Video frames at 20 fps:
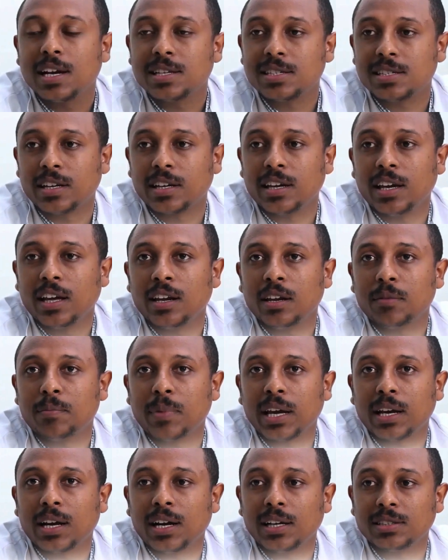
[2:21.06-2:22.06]
The cancer care
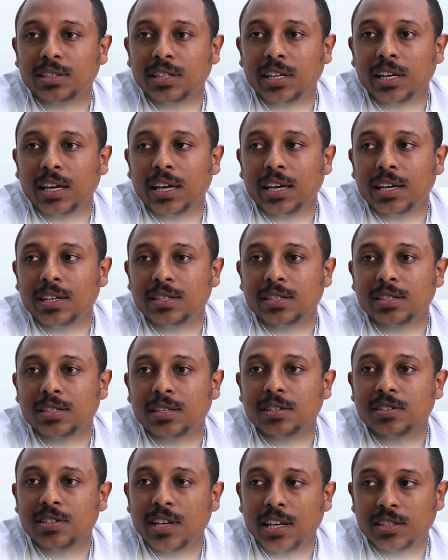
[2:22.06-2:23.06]
in my country is
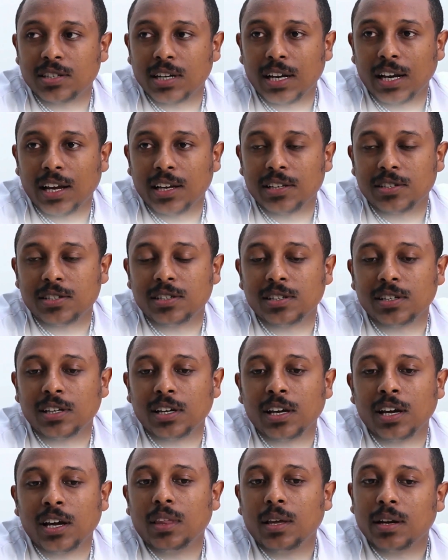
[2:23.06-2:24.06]
centralized.
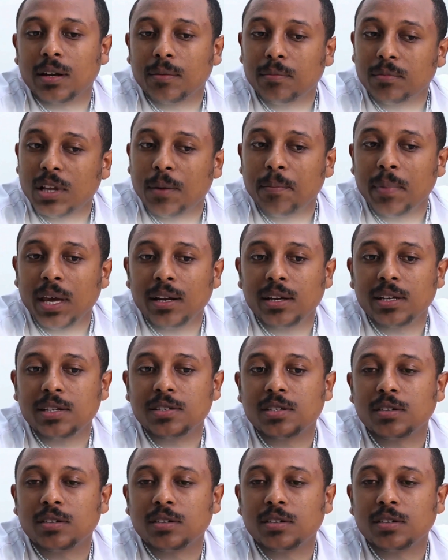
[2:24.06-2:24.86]
The main